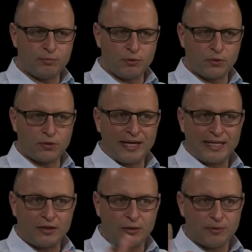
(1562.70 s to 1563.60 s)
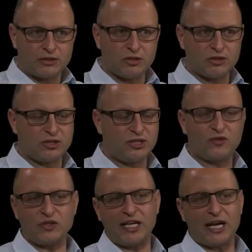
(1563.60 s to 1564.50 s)
broader economic. So, so you've
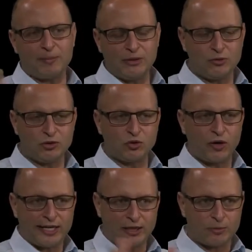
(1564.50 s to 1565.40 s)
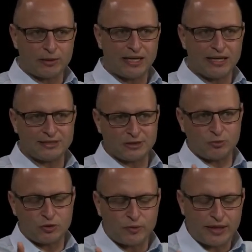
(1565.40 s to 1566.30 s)
got the RB doing dry economic analysis
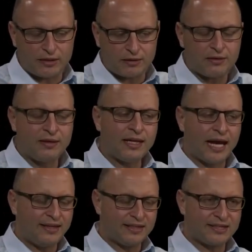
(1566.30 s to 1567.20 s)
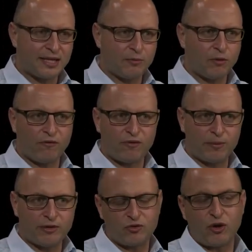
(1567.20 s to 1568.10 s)
with Grattan, hmm. and they're saying, well, from
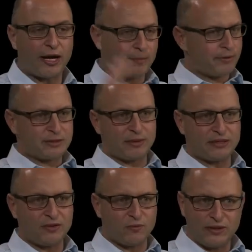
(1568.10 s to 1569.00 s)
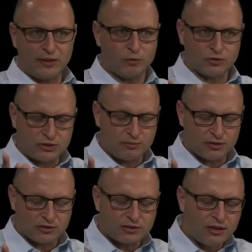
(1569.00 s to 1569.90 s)
a dry perspective, we need more
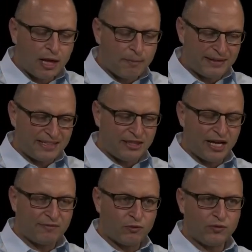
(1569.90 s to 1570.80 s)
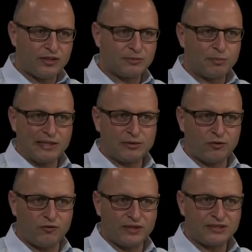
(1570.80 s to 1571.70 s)
stimulus. But then you have all these
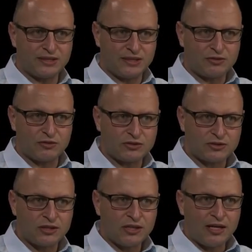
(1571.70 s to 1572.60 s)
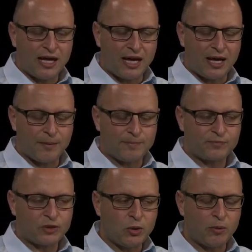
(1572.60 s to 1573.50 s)
political vested interests hmm. um,
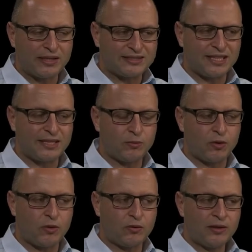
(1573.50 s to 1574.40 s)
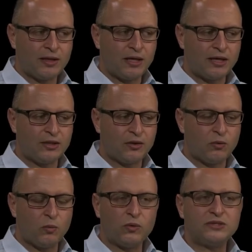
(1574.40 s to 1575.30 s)
who are saying, well, you know,
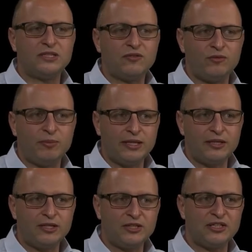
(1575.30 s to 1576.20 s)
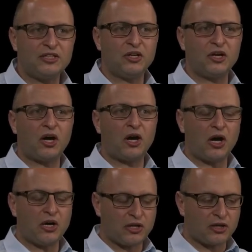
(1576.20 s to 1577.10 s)
what's in it for me? You know, I,
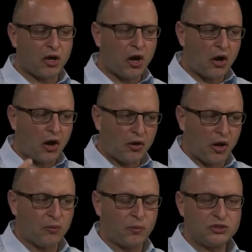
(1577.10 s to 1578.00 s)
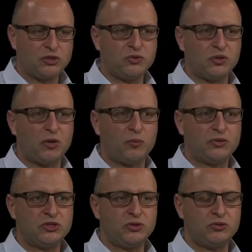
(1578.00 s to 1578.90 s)
I, look, I, I, I want you, I
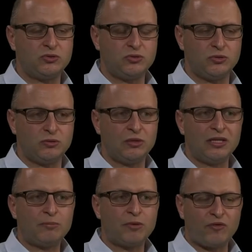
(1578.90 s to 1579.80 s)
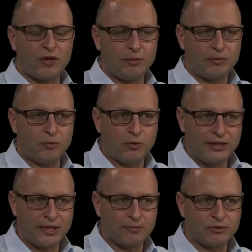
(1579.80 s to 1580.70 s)
want you to provide me more
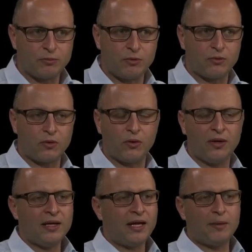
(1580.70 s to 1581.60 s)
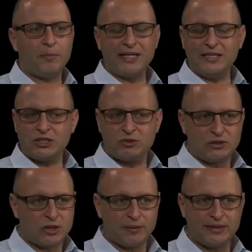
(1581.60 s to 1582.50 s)
income support, or my industry
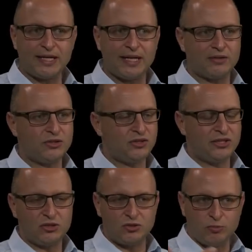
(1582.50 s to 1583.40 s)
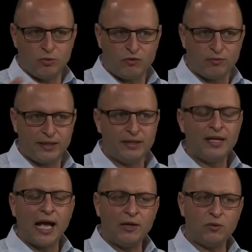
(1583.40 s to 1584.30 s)
is going down. You need to do more for me,
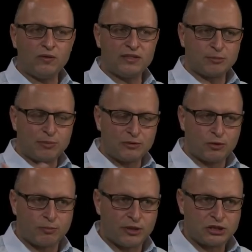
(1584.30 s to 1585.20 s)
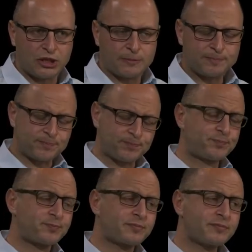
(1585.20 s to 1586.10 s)
and all of this political pressure.
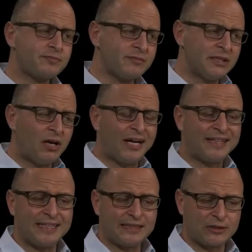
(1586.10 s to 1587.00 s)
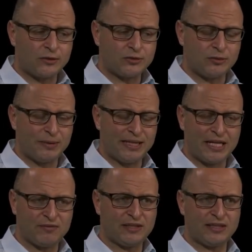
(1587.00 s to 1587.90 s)
I think it's going to bear
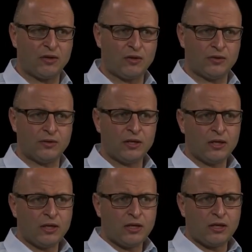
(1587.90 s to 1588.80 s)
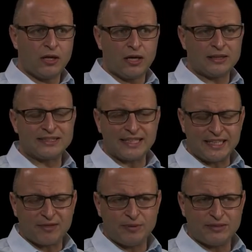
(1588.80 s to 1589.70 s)
heavily on uh, state
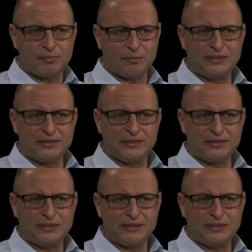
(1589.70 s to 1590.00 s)
governments, but